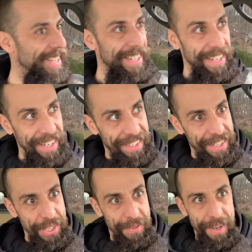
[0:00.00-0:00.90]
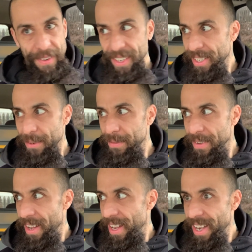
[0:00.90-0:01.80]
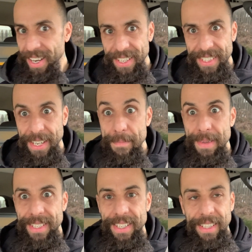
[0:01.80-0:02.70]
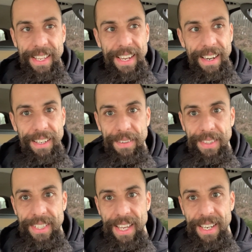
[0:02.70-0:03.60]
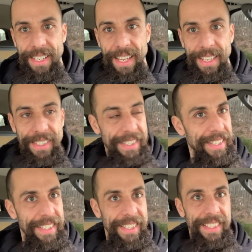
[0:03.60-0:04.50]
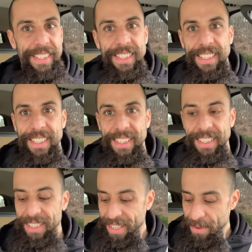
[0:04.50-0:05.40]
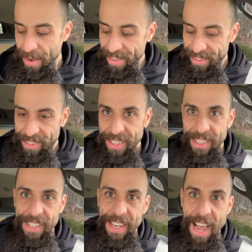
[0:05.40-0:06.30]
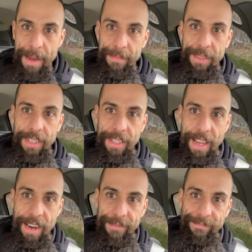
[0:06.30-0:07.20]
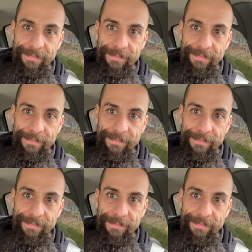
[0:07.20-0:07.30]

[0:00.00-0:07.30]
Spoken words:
Nice and dreary little fog. It's like a mist in the air. I love these kind of days. Anyway, let's get to the job. See you there.